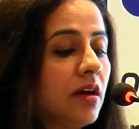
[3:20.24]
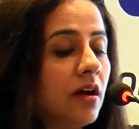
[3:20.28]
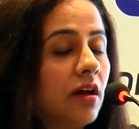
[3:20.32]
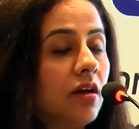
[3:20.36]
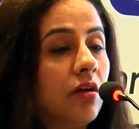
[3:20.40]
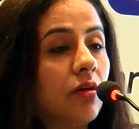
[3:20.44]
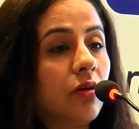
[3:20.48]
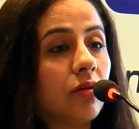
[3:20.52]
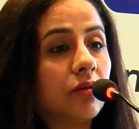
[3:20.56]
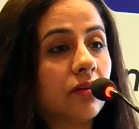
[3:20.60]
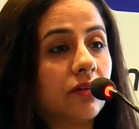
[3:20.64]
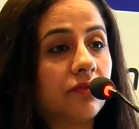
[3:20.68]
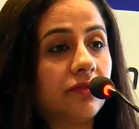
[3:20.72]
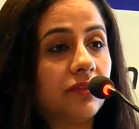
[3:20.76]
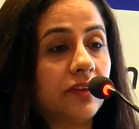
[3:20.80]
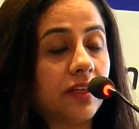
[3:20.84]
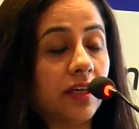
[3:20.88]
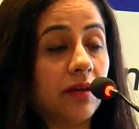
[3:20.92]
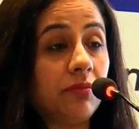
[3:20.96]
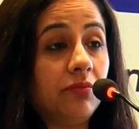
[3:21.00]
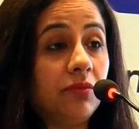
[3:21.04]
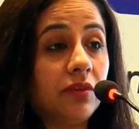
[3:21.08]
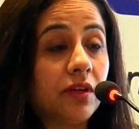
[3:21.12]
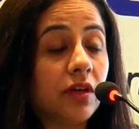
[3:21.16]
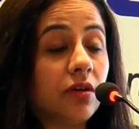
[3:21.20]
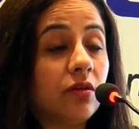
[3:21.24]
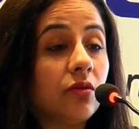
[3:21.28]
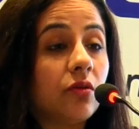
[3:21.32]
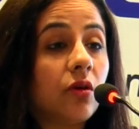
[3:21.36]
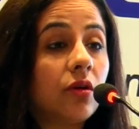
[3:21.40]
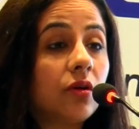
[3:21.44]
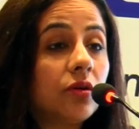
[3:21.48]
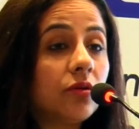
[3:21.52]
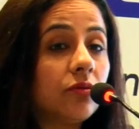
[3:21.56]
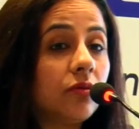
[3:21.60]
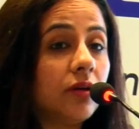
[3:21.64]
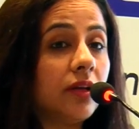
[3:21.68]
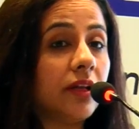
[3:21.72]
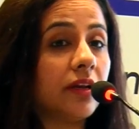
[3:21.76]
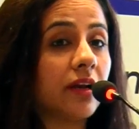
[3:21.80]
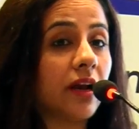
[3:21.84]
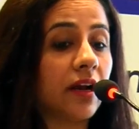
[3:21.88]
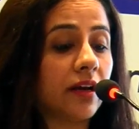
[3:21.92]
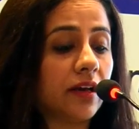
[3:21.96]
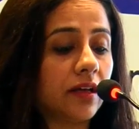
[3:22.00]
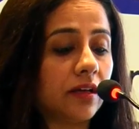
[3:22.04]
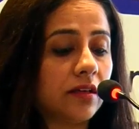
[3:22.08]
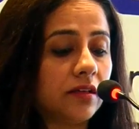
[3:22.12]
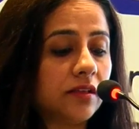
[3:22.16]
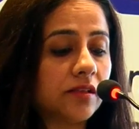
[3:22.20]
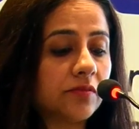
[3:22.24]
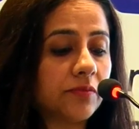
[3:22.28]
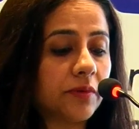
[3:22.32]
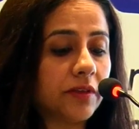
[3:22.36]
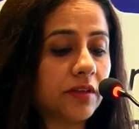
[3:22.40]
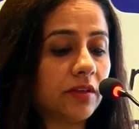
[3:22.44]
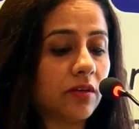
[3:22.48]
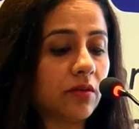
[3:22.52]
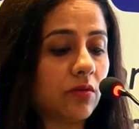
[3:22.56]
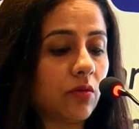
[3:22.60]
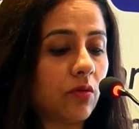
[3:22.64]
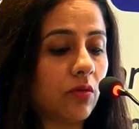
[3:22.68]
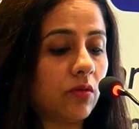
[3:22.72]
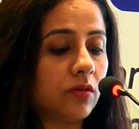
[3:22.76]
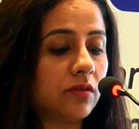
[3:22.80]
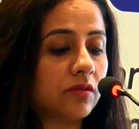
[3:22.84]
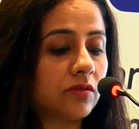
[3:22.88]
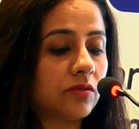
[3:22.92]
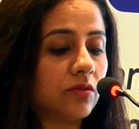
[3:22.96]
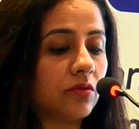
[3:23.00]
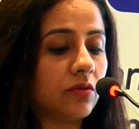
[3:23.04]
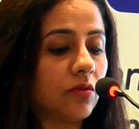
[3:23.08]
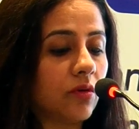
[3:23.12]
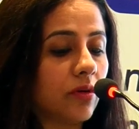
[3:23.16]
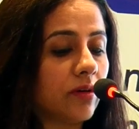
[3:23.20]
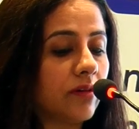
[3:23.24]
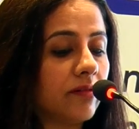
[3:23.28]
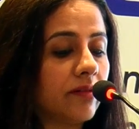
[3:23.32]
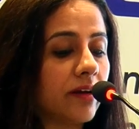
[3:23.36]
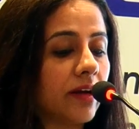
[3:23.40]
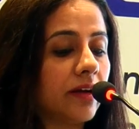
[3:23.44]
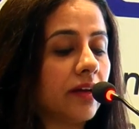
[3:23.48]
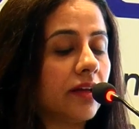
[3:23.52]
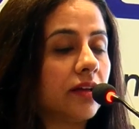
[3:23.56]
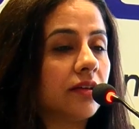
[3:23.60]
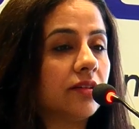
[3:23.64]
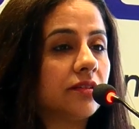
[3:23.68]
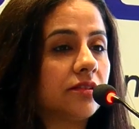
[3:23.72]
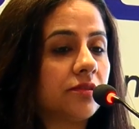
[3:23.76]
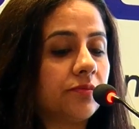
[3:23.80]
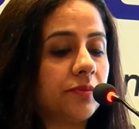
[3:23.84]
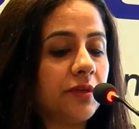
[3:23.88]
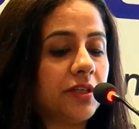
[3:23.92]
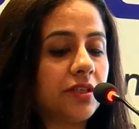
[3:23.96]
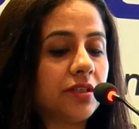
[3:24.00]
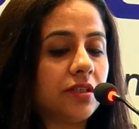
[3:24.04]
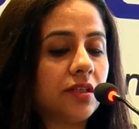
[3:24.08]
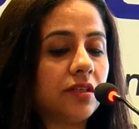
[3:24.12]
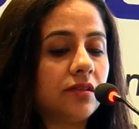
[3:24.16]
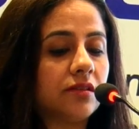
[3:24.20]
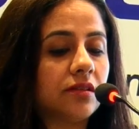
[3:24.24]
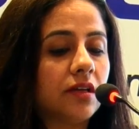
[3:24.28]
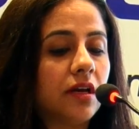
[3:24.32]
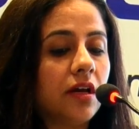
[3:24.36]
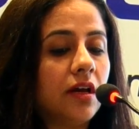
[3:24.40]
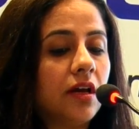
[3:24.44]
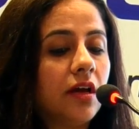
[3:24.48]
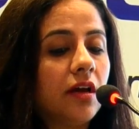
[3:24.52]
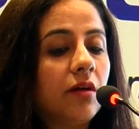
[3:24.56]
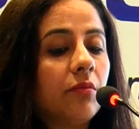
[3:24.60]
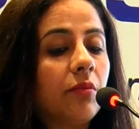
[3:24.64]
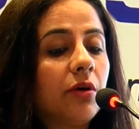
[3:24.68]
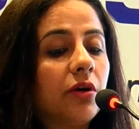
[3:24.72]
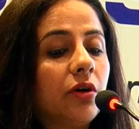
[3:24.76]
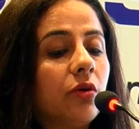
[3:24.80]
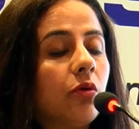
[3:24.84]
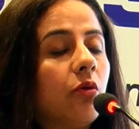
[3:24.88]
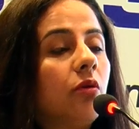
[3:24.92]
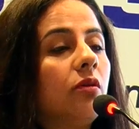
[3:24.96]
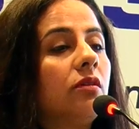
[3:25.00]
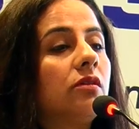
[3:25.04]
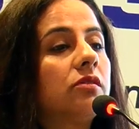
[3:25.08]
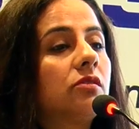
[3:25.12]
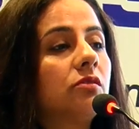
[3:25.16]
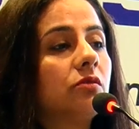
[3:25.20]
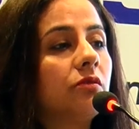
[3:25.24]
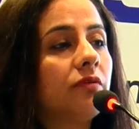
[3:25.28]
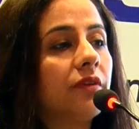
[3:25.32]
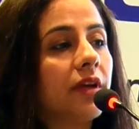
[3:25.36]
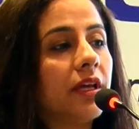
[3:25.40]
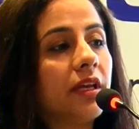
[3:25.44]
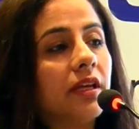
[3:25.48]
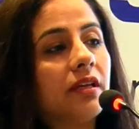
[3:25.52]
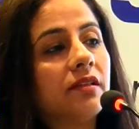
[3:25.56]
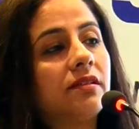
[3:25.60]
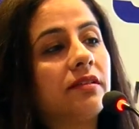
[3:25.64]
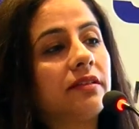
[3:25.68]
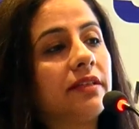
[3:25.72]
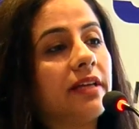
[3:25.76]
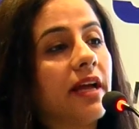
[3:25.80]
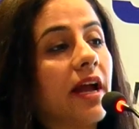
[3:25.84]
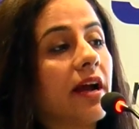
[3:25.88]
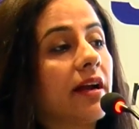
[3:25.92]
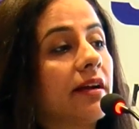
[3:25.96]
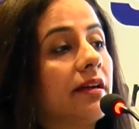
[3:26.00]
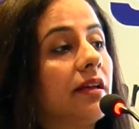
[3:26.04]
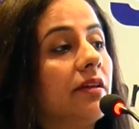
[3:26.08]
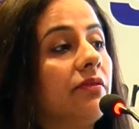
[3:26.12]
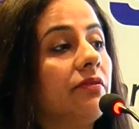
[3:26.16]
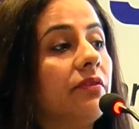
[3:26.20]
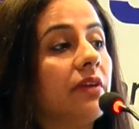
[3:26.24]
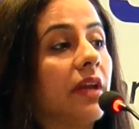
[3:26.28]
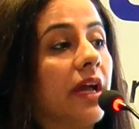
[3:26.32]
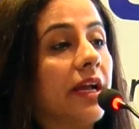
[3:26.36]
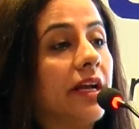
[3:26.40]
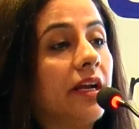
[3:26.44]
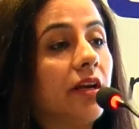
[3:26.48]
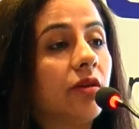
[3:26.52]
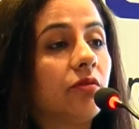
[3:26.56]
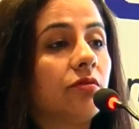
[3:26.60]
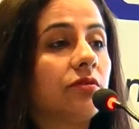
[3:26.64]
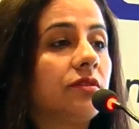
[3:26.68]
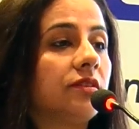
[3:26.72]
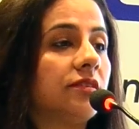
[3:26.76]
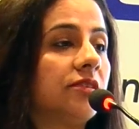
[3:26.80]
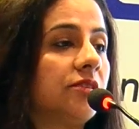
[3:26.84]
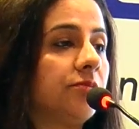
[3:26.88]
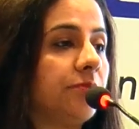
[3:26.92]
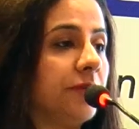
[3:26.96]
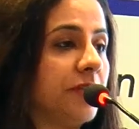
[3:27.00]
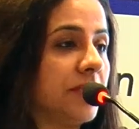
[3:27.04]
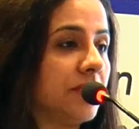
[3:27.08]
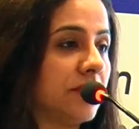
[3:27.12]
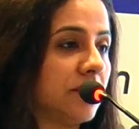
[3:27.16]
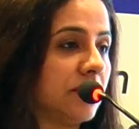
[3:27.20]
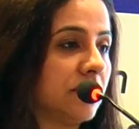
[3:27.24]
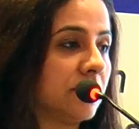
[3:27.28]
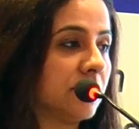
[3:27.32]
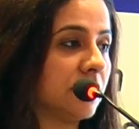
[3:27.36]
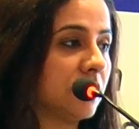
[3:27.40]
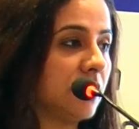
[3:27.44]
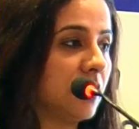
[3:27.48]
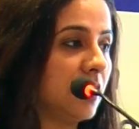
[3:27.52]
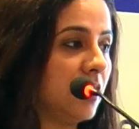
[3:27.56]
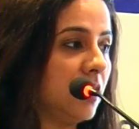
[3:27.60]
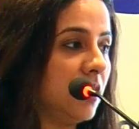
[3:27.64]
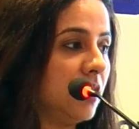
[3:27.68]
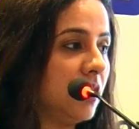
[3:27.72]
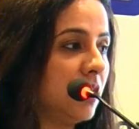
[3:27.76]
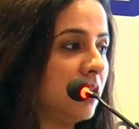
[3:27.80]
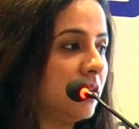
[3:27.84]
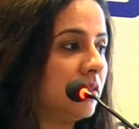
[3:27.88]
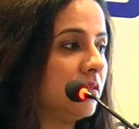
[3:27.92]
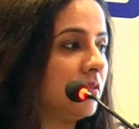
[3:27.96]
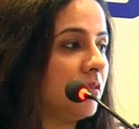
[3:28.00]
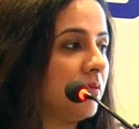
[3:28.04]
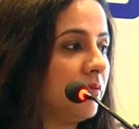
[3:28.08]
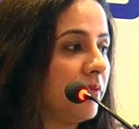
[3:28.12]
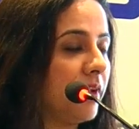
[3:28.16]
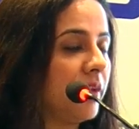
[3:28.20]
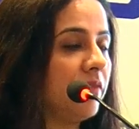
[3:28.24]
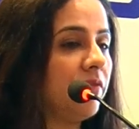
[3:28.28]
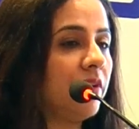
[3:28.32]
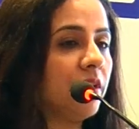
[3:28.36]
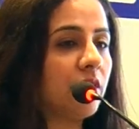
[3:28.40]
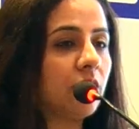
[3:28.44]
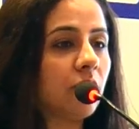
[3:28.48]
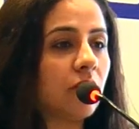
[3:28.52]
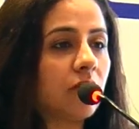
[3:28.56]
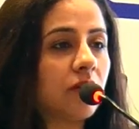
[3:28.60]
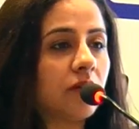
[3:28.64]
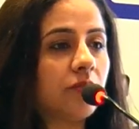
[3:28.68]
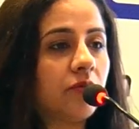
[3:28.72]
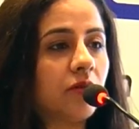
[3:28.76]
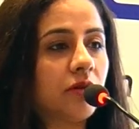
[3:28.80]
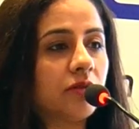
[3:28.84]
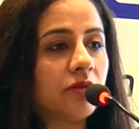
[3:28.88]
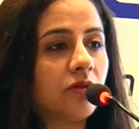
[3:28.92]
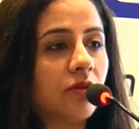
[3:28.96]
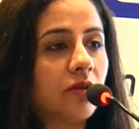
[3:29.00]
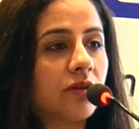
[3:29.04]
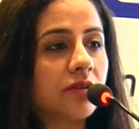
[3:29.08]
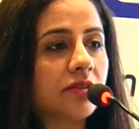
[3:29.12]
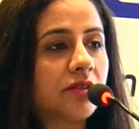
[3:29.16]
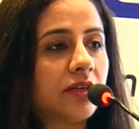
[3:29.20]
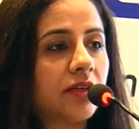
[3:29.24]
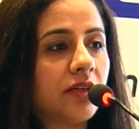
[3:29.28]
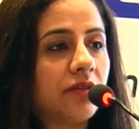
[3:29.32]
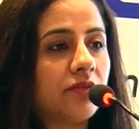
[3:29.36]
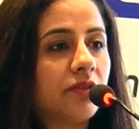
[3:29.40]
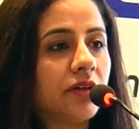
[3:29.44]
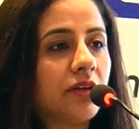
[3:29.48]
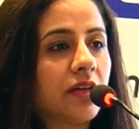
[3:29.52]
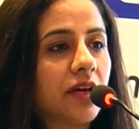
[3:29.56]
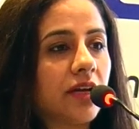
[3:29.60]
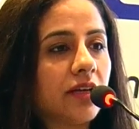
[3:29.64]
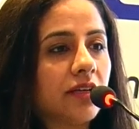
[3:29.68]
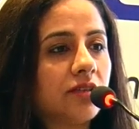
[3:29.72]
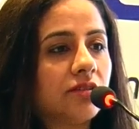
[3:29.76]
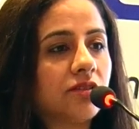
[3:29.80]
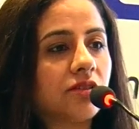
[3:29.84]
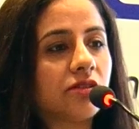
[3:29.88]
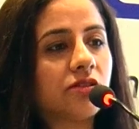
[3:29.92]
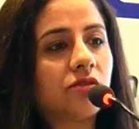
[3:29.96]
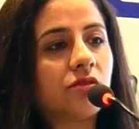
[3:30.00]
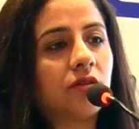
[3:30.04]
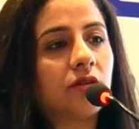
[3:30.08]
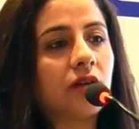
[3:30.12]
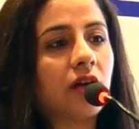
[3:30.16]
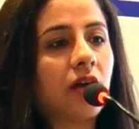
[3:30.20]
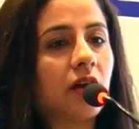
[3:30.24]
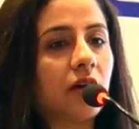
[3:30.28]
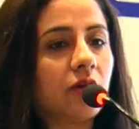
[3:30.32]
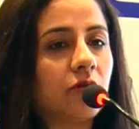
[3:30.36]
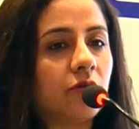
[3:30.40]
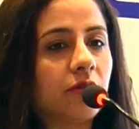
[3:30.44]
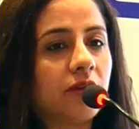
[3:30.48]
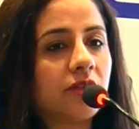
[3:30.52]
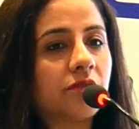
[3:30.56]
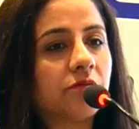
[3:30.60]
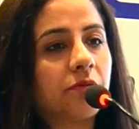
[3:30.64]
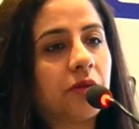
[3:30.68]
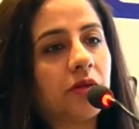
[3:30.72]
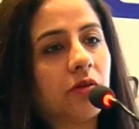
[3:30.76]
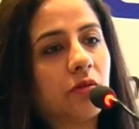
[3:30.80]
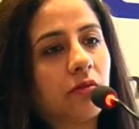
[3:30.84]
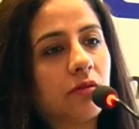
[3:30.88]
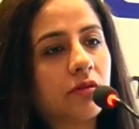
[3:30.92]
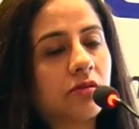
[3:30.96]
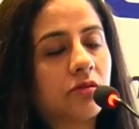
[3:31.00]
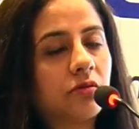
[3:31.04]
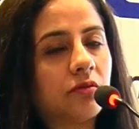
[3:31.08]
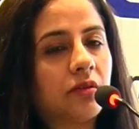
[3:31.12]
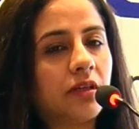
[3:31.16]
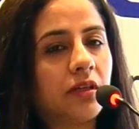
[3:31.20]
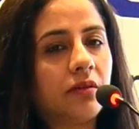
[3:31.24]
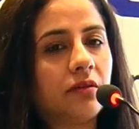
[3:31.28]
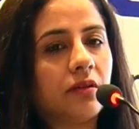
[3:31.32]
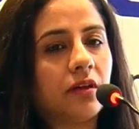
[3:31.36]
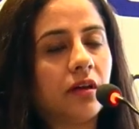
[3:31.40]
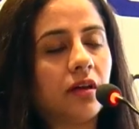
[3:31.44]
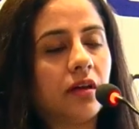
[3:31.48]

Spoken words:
a lot of them. They're not only radicals, but they're also non-radical species, but also various reactive nitrogen species. When we talk about the oxidative attack, it's just not ROS, but also the